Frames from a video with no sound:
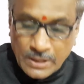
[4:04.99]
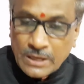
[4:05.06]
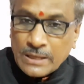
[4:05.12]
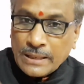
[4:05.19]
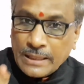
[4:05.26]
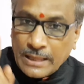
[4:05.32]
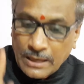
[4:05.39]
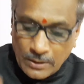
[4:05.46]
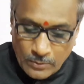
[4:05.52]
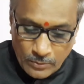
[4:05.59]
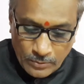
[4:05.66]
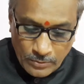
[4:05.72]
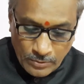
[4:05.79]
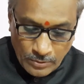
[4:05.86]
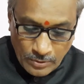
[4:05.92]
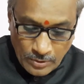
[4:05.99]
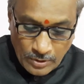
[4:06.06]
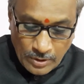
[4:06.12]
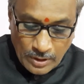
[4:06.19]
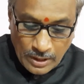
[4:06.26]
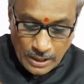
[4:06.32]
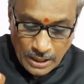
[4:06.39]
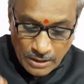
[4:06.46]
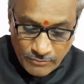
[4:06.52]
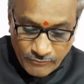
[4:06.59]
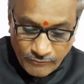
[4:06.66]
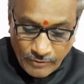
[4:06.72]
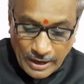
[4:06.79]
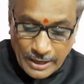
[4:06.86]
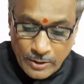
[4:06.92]
thou in
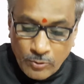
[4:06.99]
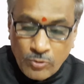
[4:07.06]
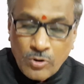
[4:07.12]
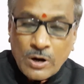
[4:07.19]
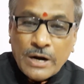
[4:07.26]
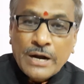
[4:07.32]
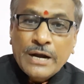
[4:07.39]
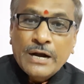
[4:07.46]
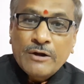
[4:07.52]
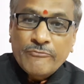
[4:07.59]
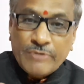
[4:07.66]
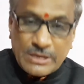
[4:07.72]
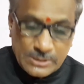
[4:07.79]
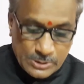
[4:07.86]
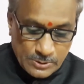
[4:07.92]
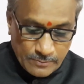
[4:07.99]
500 ways.